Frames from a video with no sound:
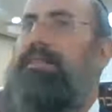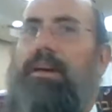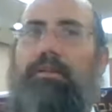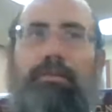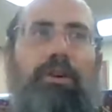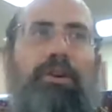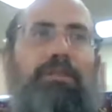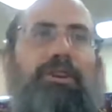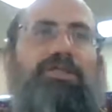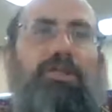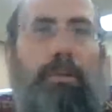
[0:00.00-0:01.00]
therefore,
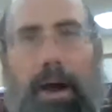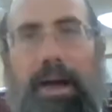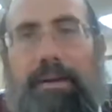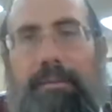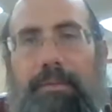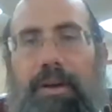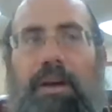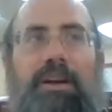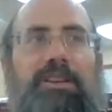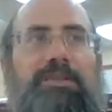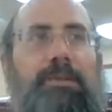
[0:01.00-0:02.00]
Yirei Shomayim,
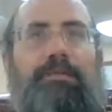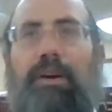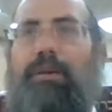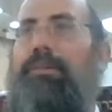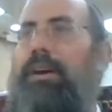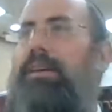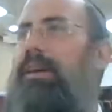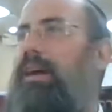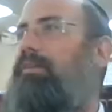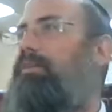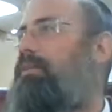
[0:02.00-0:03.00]
should be very, very
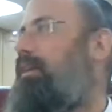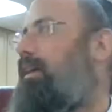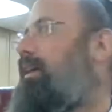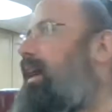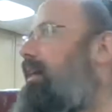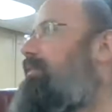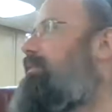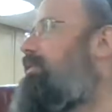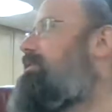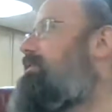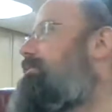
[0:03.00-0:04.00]
careful to take out
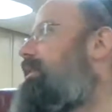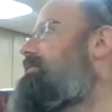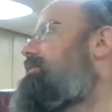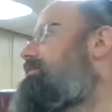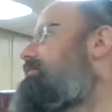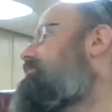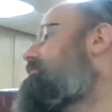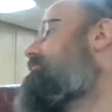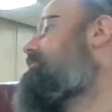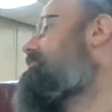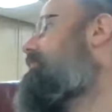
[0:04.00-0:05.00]
dirty plates as soon as
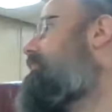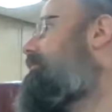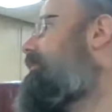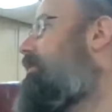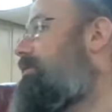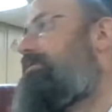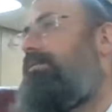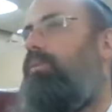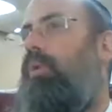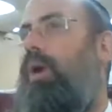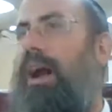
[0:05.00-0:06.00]
possible. Because
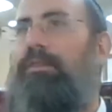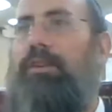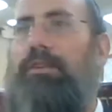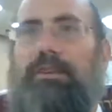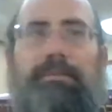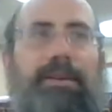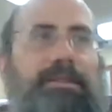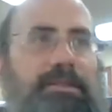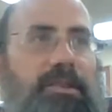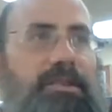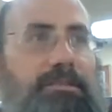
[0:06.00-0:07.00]
why you got dirty plates in
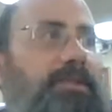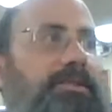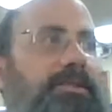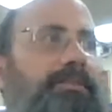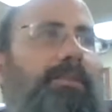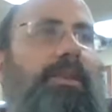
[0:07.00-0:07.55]
the sukkah, it's possible.